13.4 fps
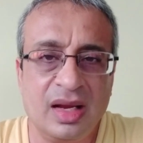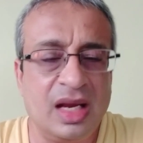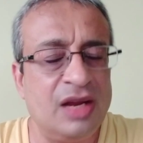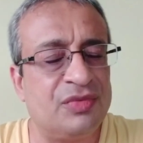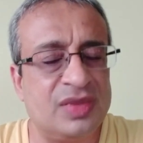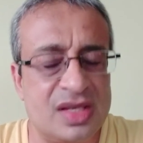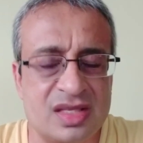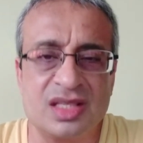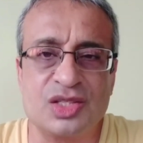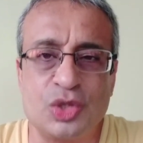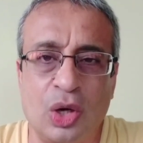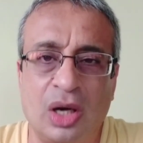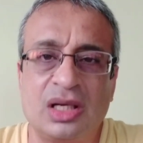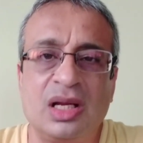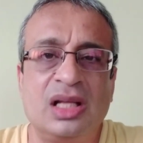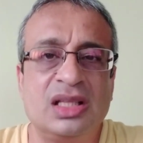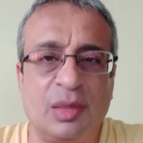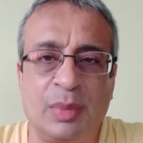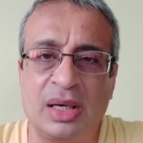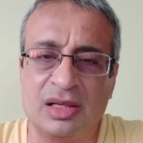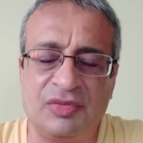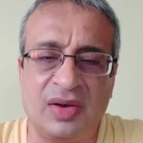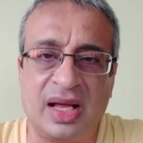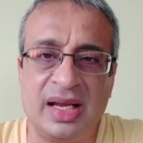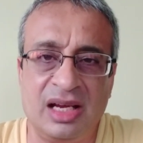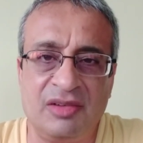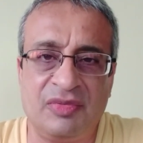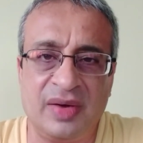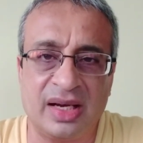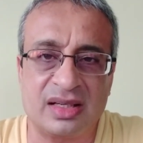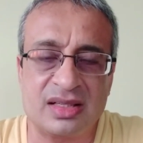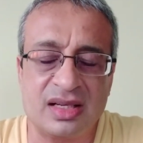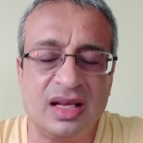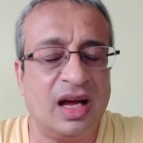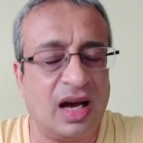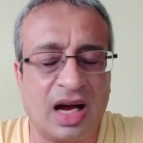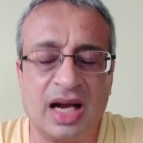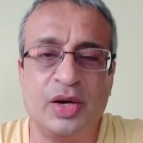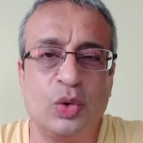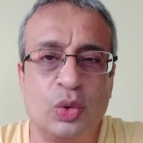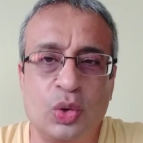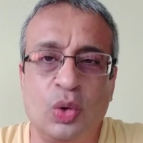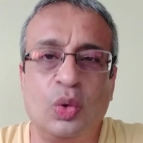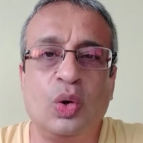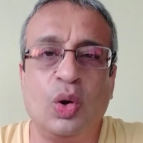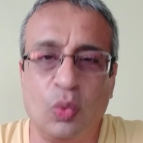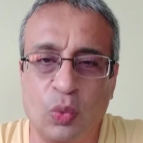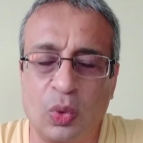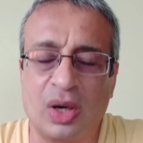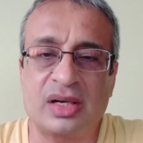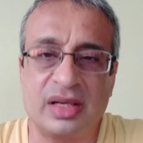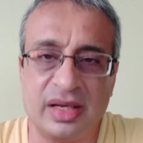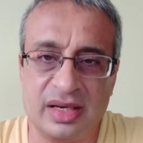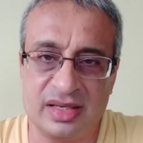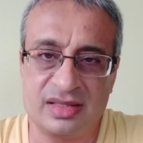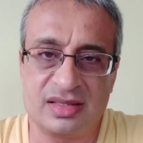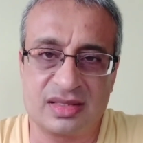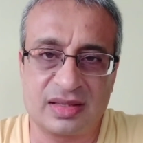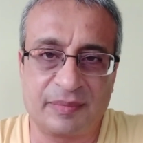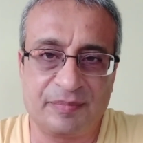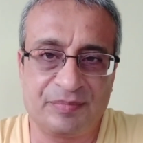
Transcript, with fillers: If this is not the butterfly effect, I don't know what is.